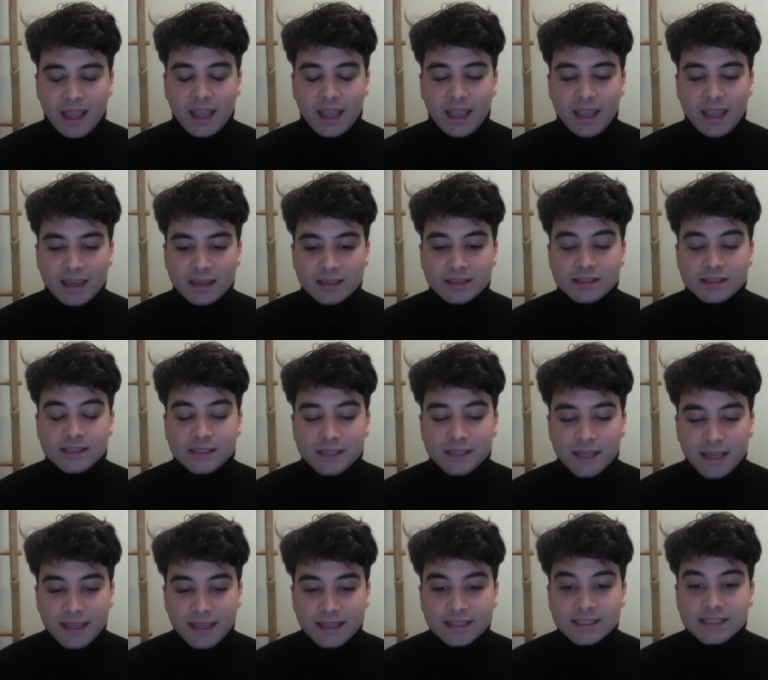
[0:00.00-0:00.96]

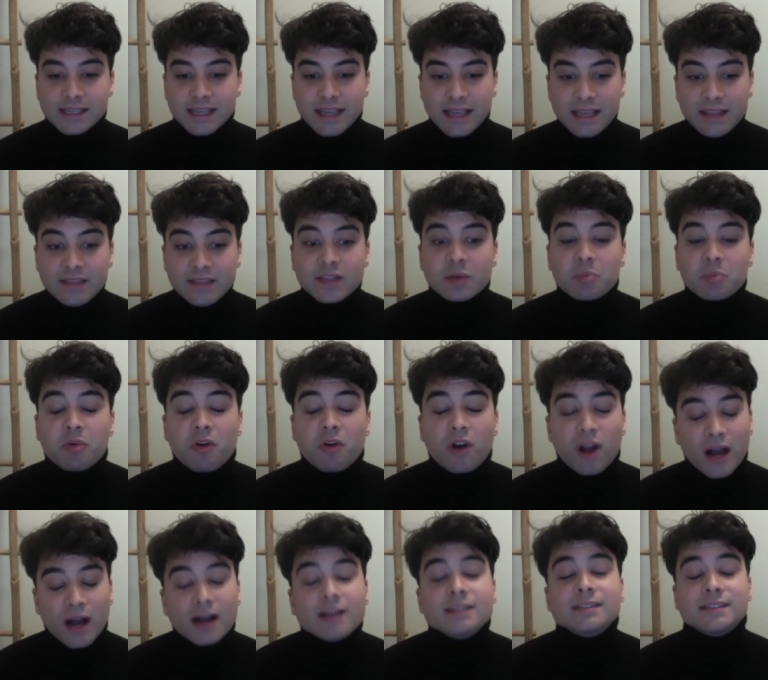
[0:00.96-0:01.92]
is, is in the
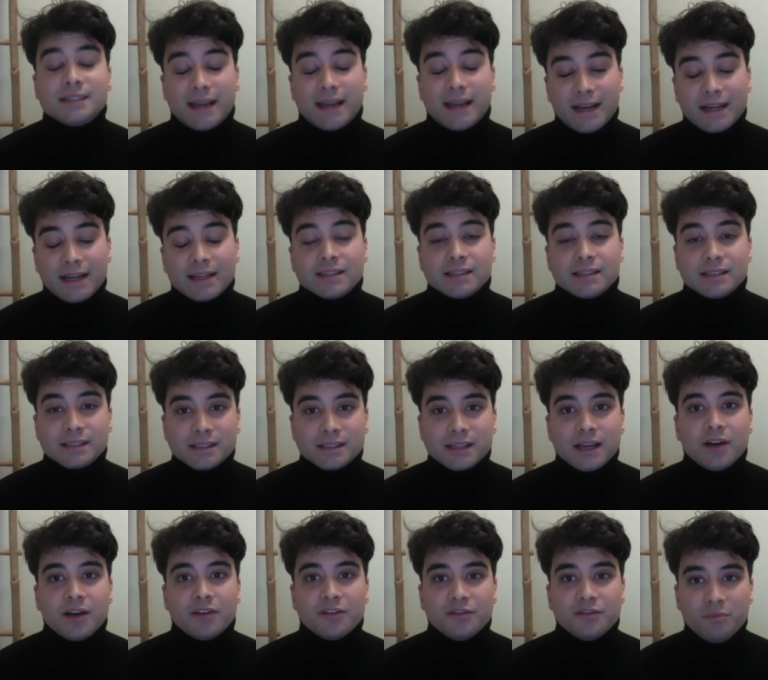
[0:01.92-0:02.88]
process
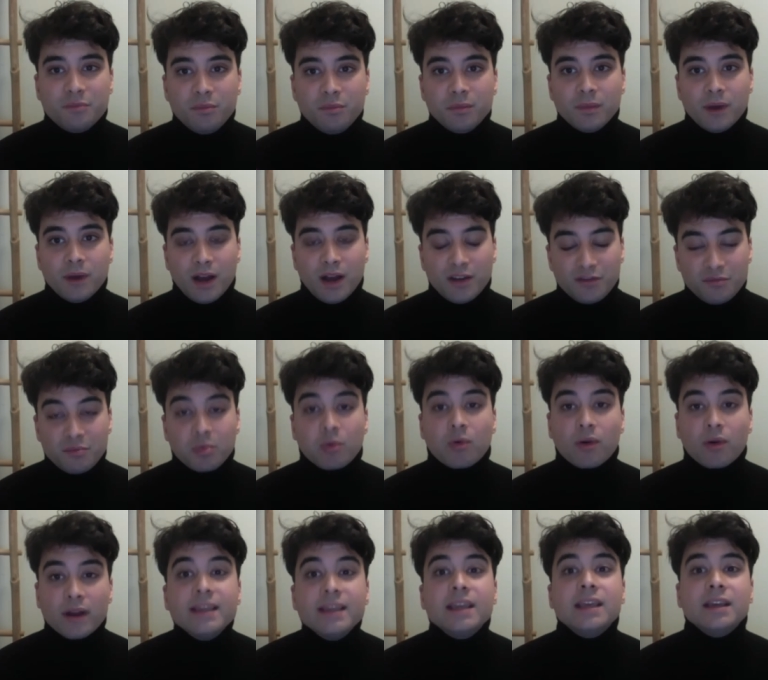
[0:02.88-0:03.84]
of, of
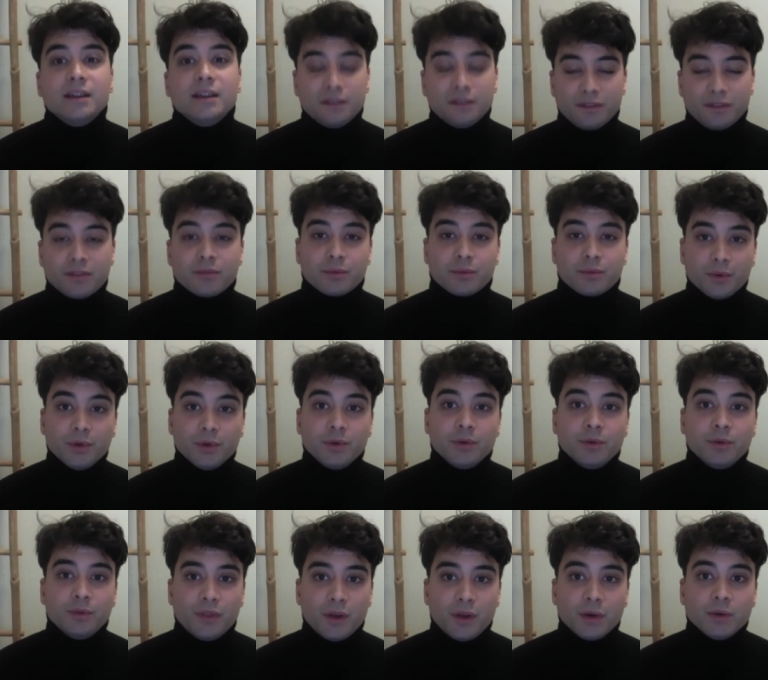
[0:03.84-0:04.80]
breaking
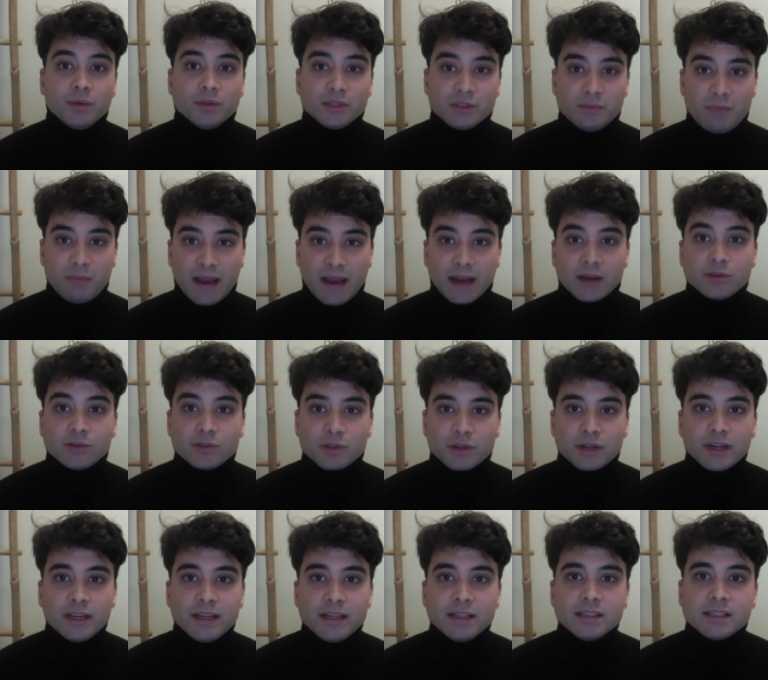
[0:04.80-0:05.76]
through those
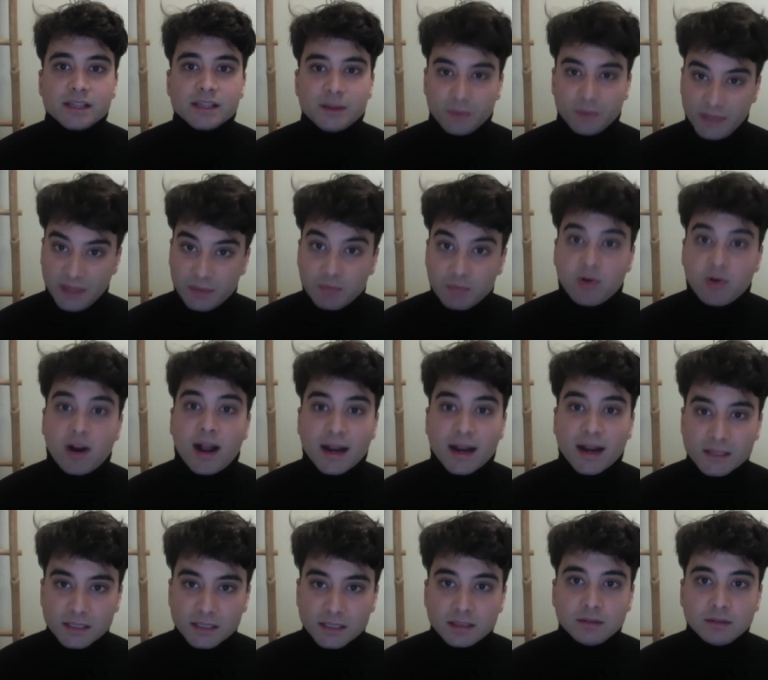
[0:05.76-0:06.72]
boundaries in really
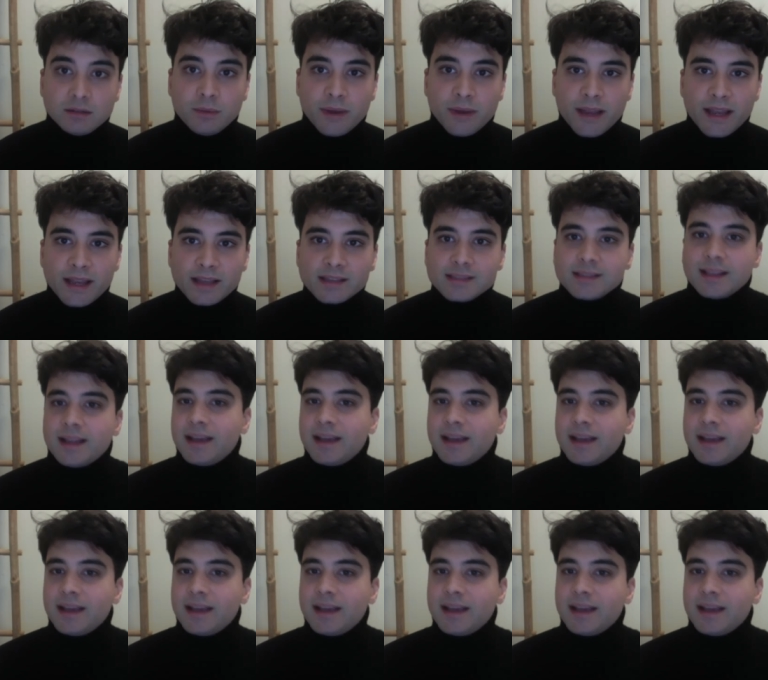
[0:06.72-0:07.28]
practical ways.